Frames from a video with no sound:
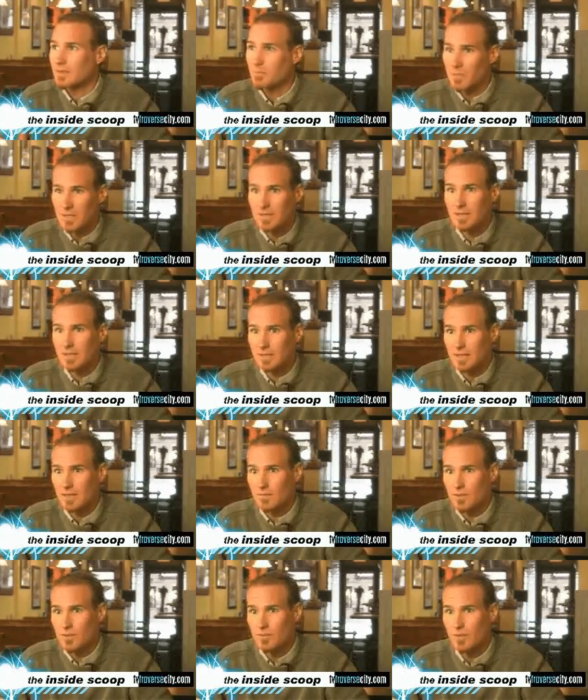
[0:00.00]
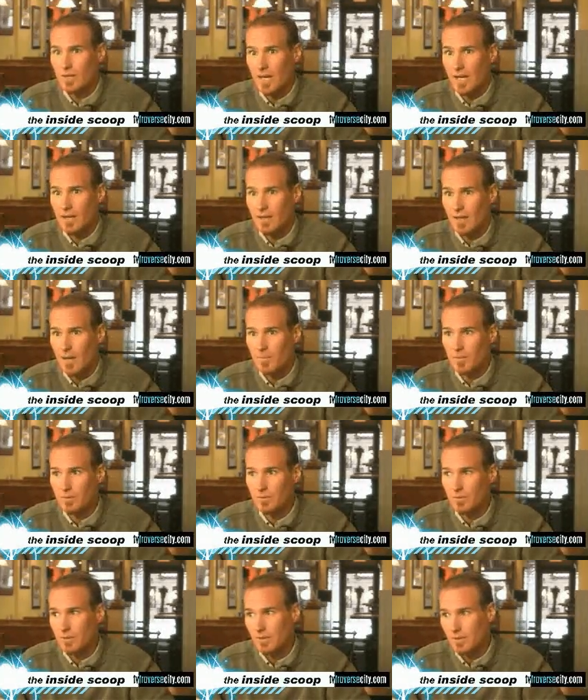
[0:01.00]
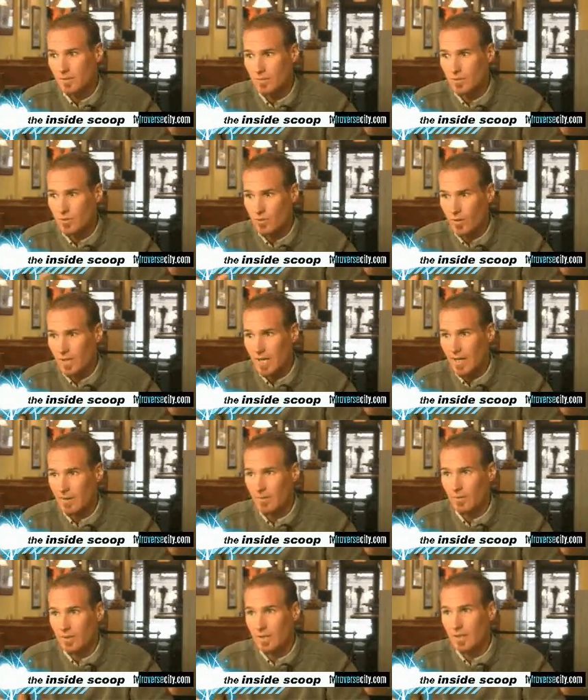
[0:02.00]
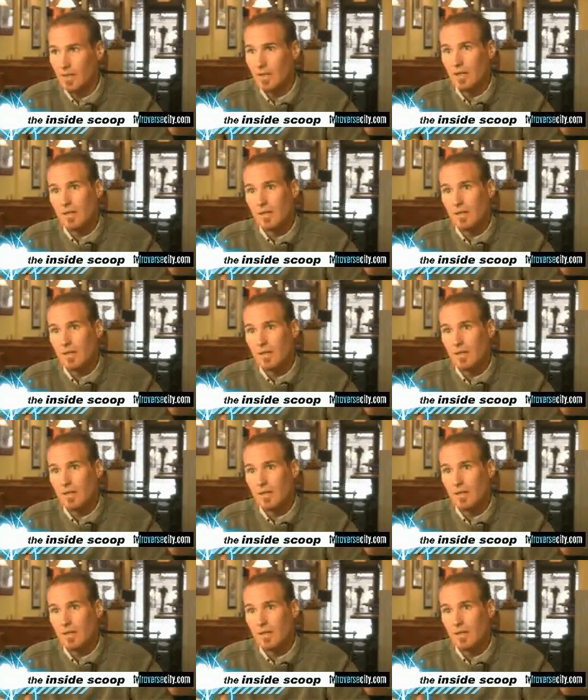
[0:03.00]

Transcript: business gives you that opportunity to enjoy not only